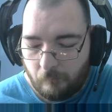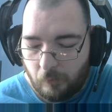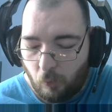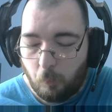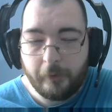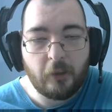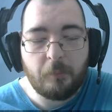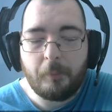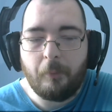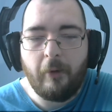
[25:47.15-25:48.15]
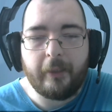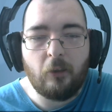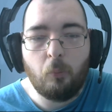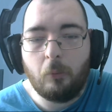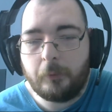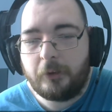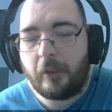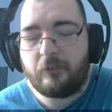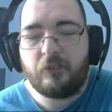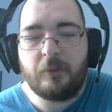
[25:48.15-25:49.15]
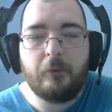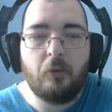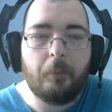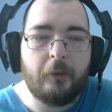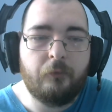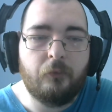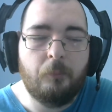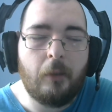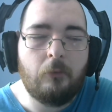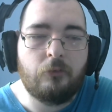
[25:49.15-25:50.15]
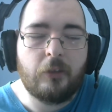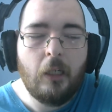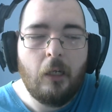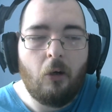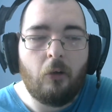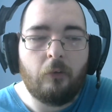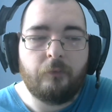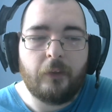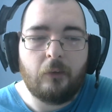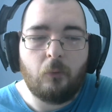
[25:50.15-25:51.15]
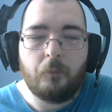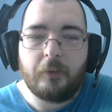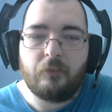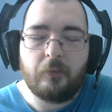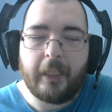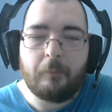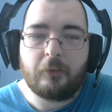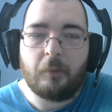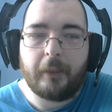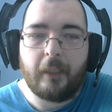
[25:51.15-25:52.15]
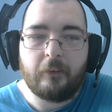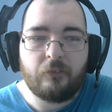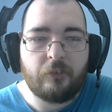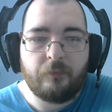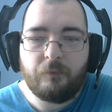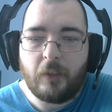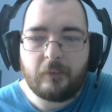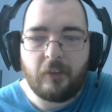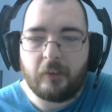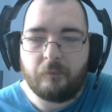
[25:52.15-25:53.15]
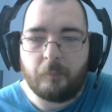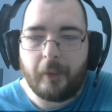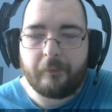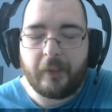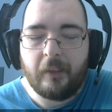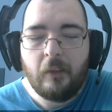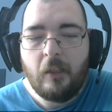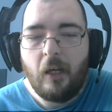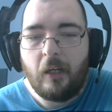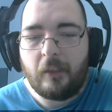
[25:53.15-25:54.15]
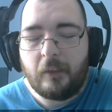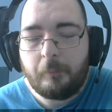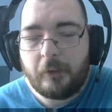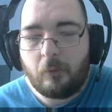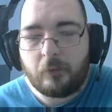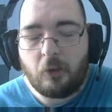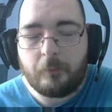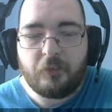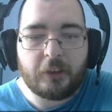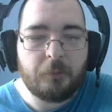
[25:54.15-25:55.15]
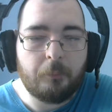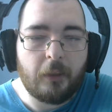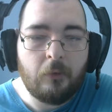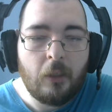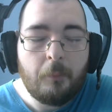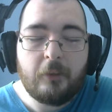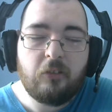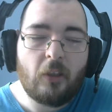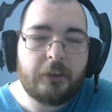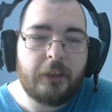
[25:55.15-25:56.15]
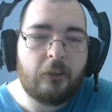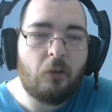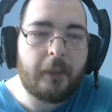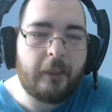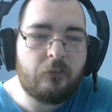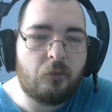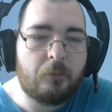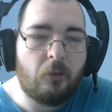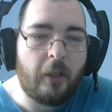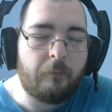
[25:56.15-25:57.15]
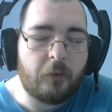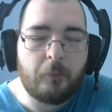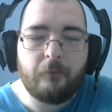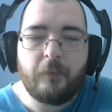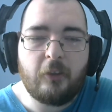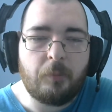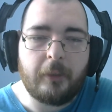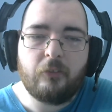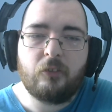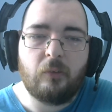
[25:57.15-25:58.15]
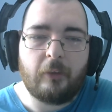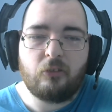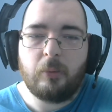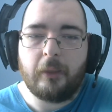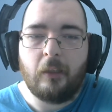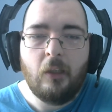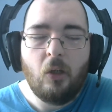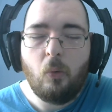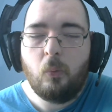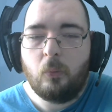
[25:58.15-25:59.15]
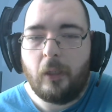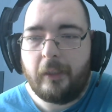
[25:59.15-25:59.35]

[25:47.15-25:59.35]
or what you're going to be buying, or what would you like to see me do a playthrough most of all these new games coming out. There's a fuck ton of them out there. Let me know in the comment section below. Please like, share, comment, and subscribe. Follow me on Facebook, Instagram, and Twitter. All